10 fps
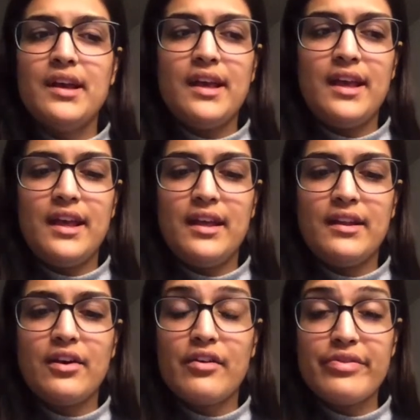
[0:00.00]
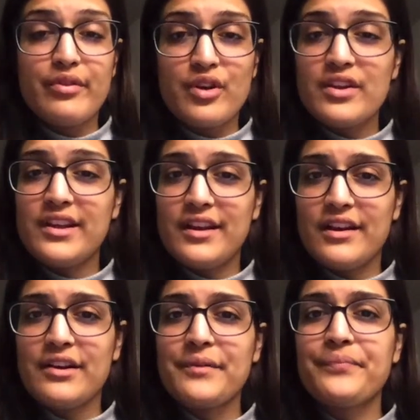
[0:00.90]
In our third
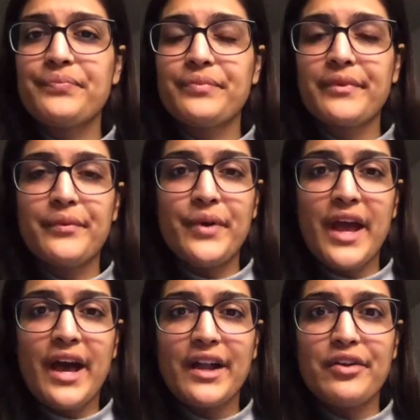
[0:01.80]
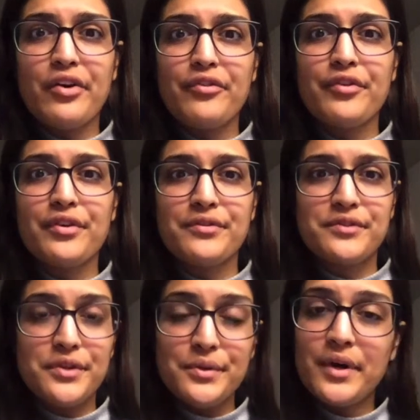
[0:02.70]
year, we had over
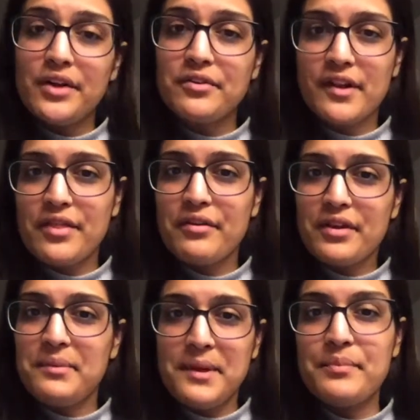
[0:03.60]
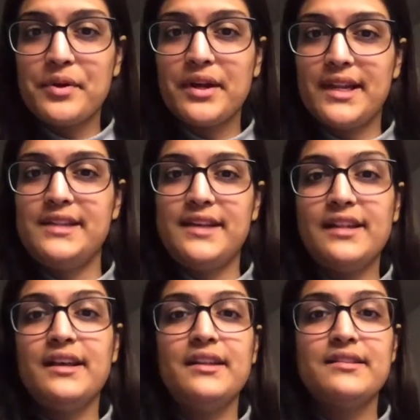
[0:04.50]
230 people in
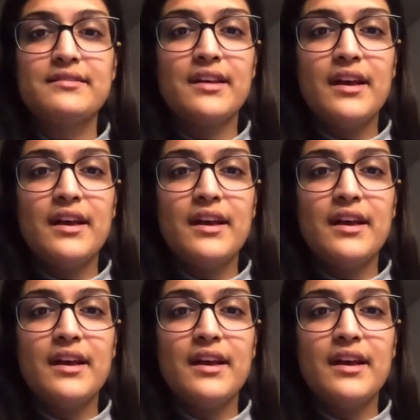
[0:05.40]
attendance.